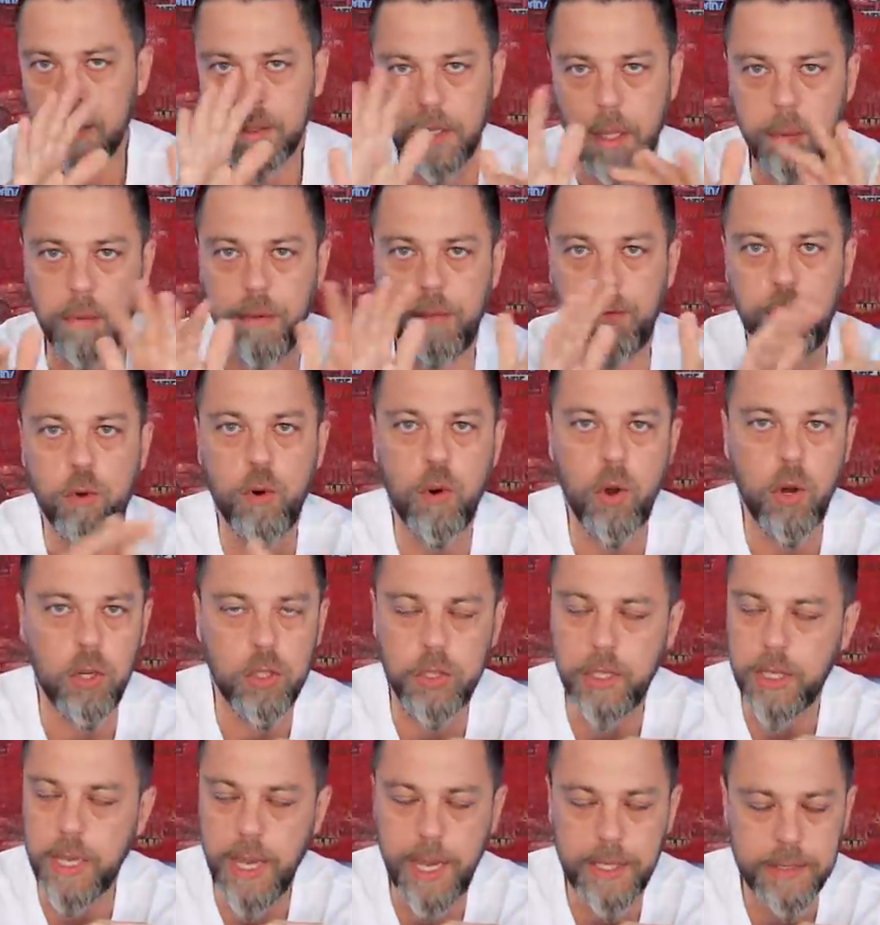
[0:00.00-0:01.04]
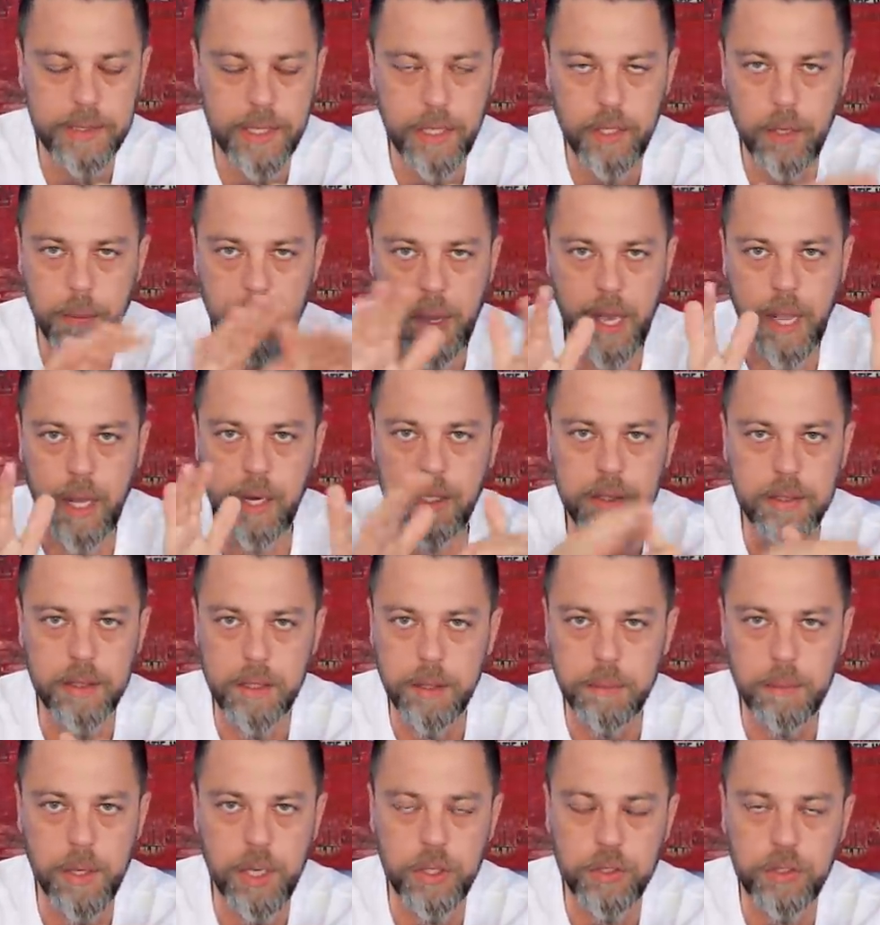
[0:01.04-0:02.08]
Now, before all you guys get your panties
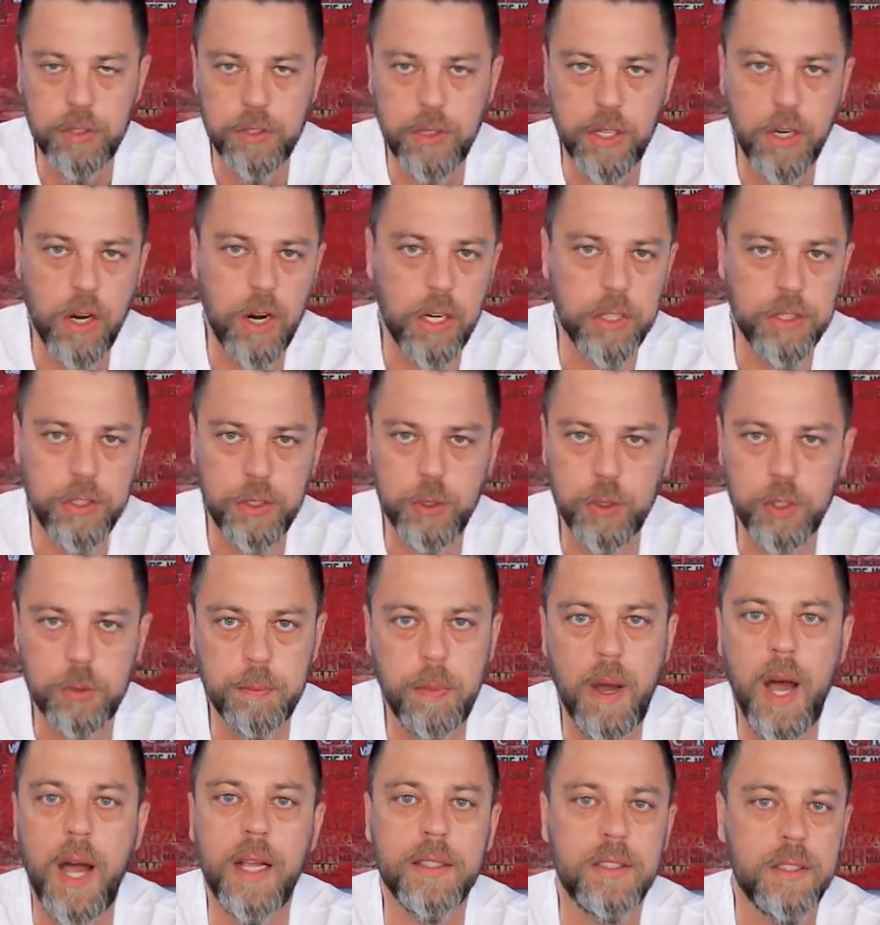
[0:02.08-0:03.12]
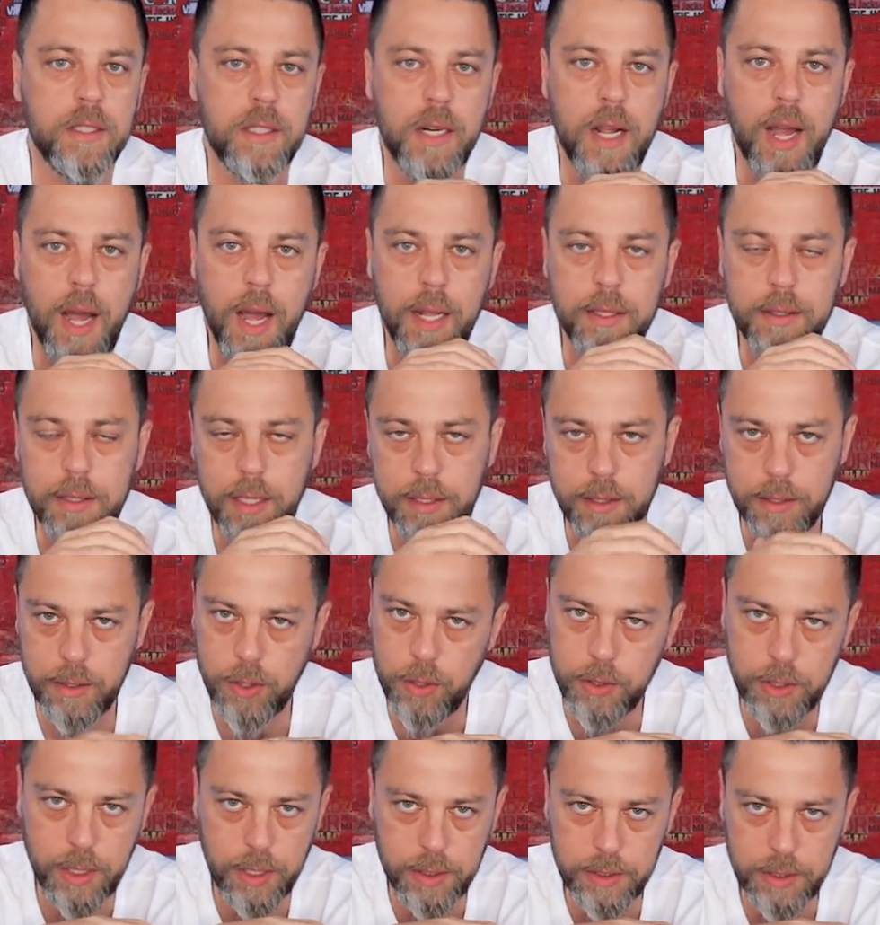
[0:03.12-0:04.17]
in a bunch in regards to sponsored content and
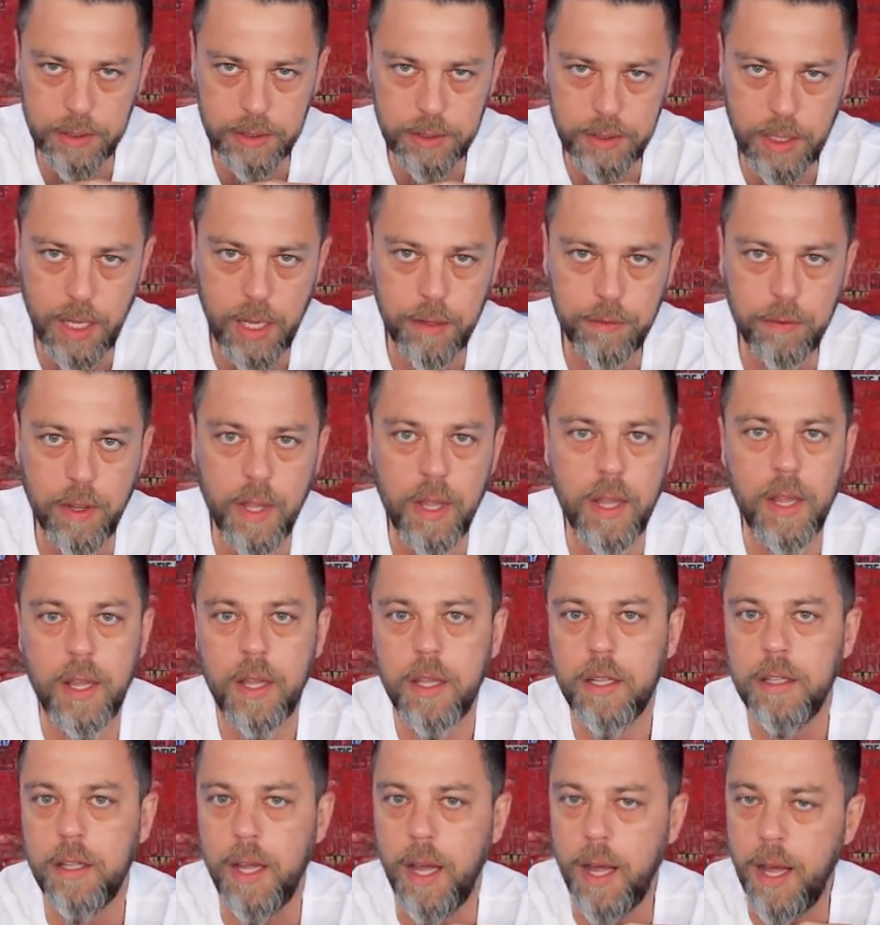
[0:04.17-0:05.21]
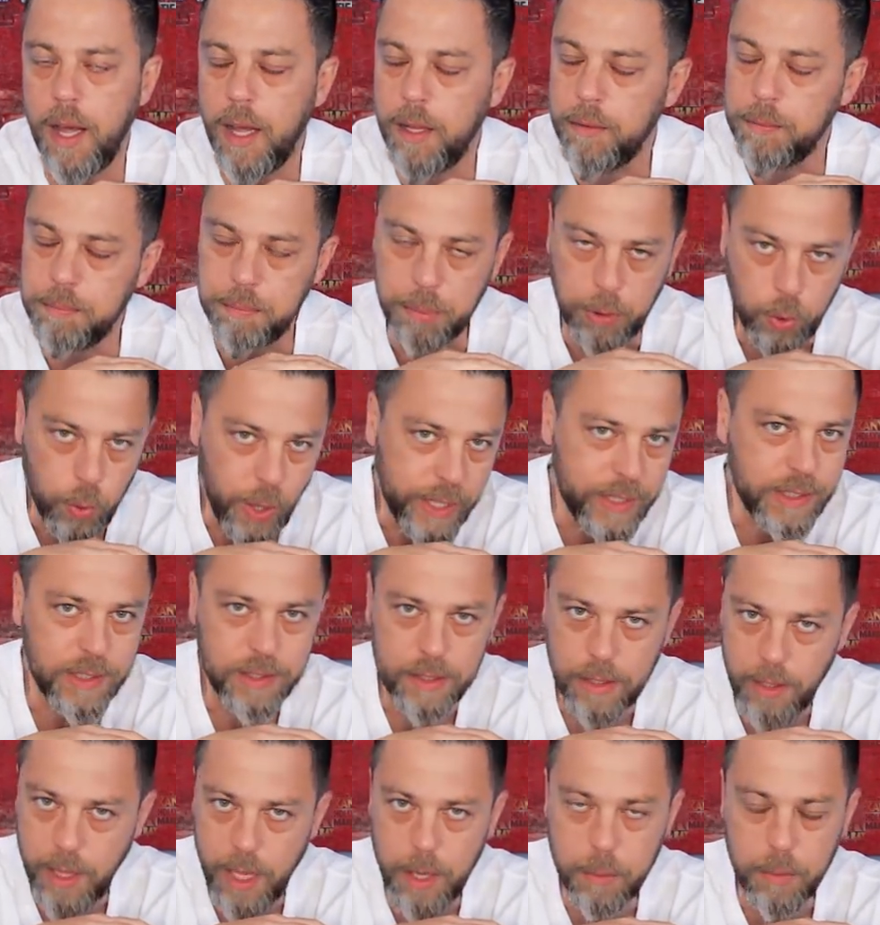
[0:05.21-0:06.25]
all that other stuff, uh, quick
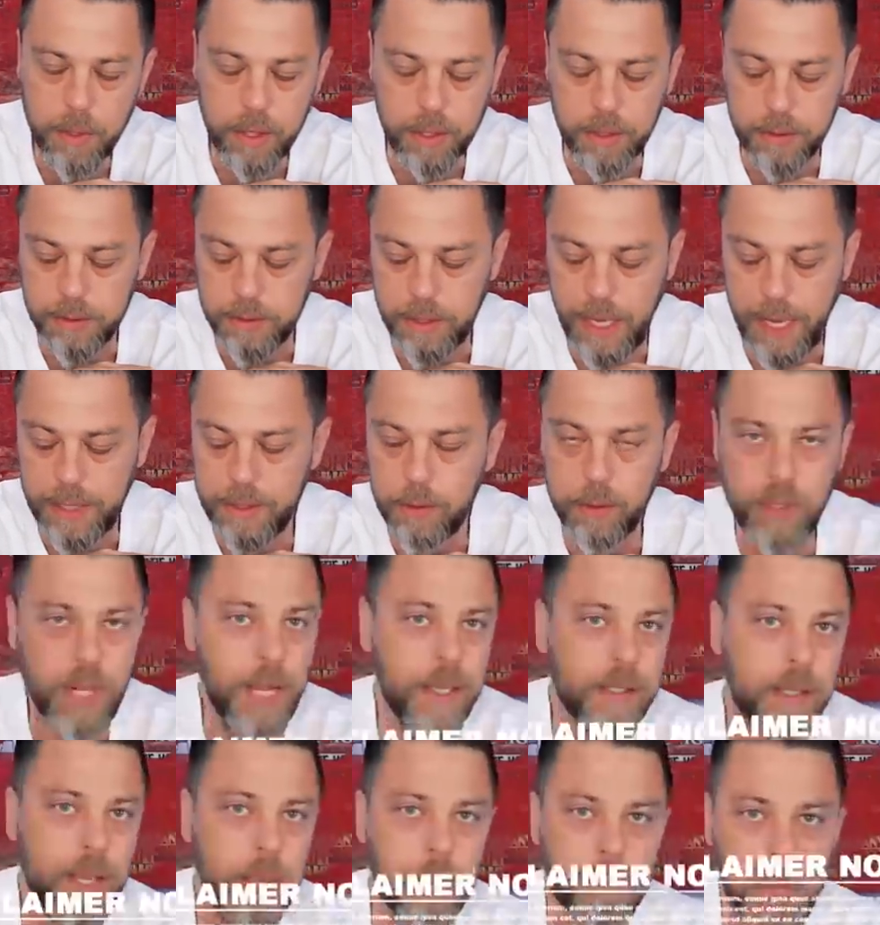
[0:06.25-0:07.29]
disclaimer, I do not